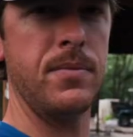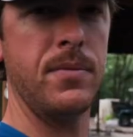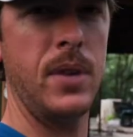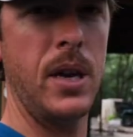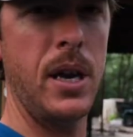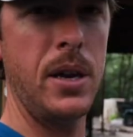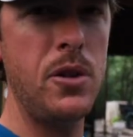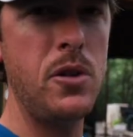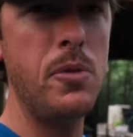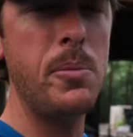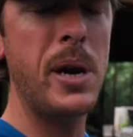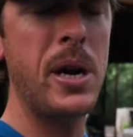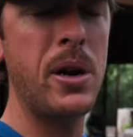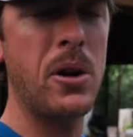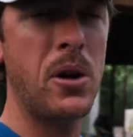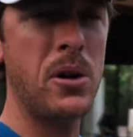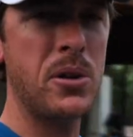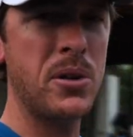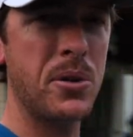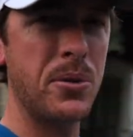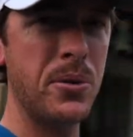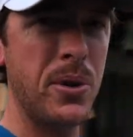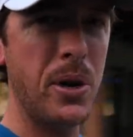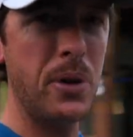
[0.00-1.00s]
And you may
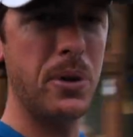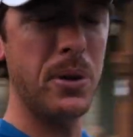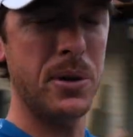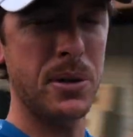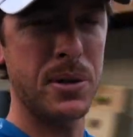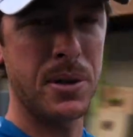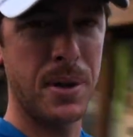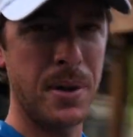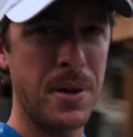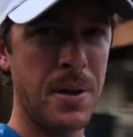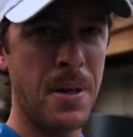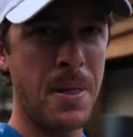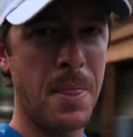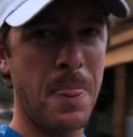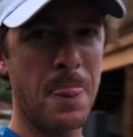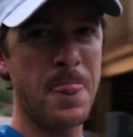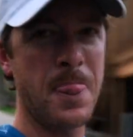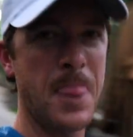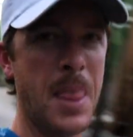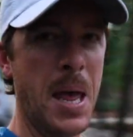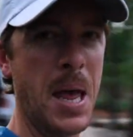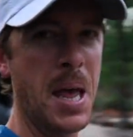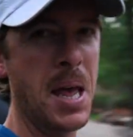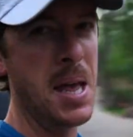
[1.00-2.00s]
also notice
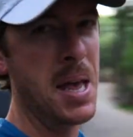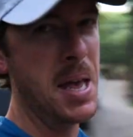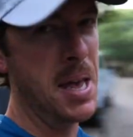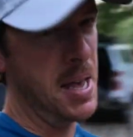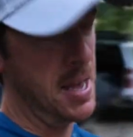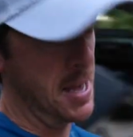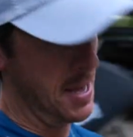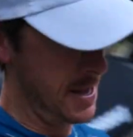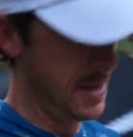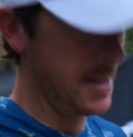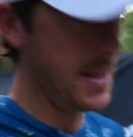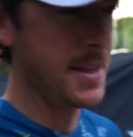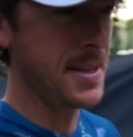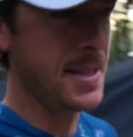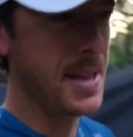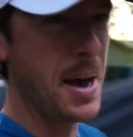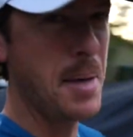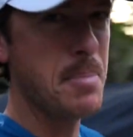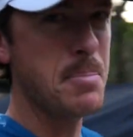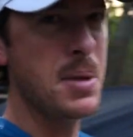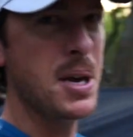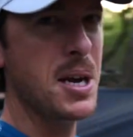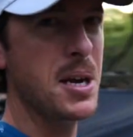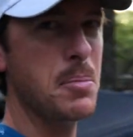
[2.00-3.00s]
that
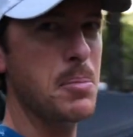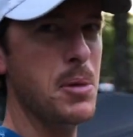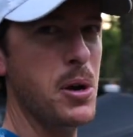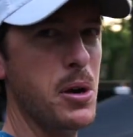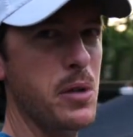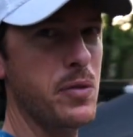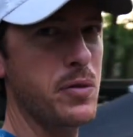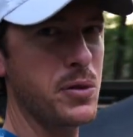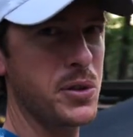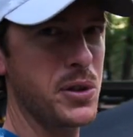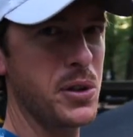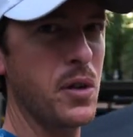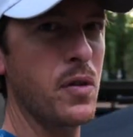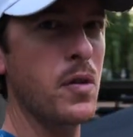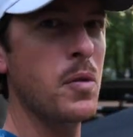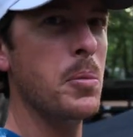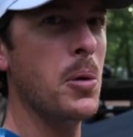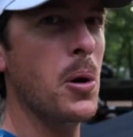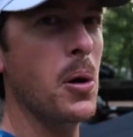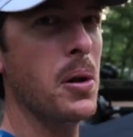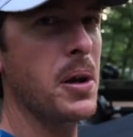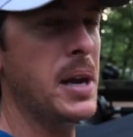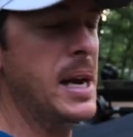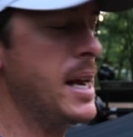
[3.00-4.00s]
that big, beautiful silver
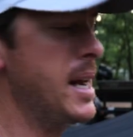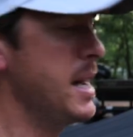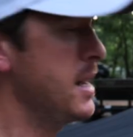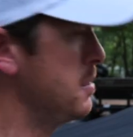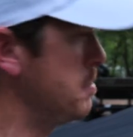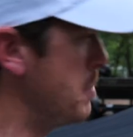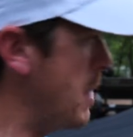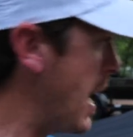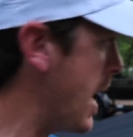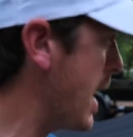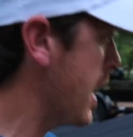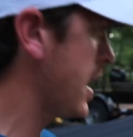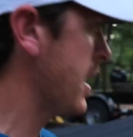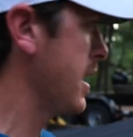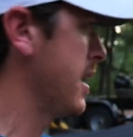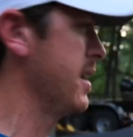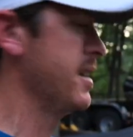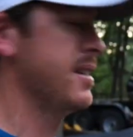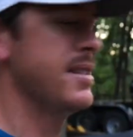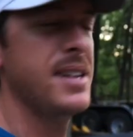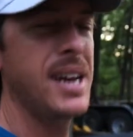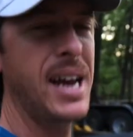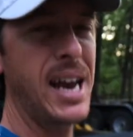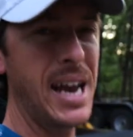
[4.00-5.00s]
bullet is back
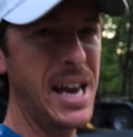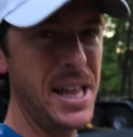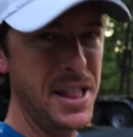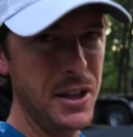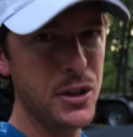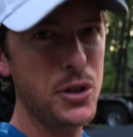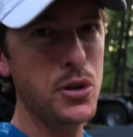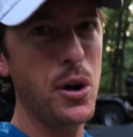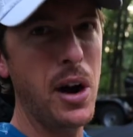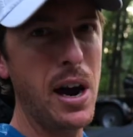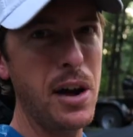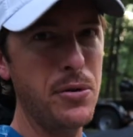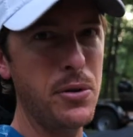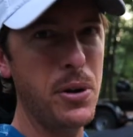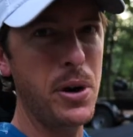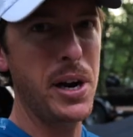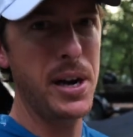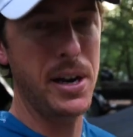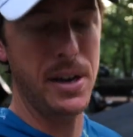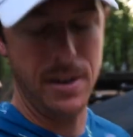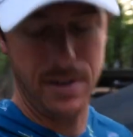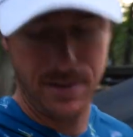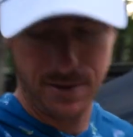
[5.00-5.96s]
in the driveway.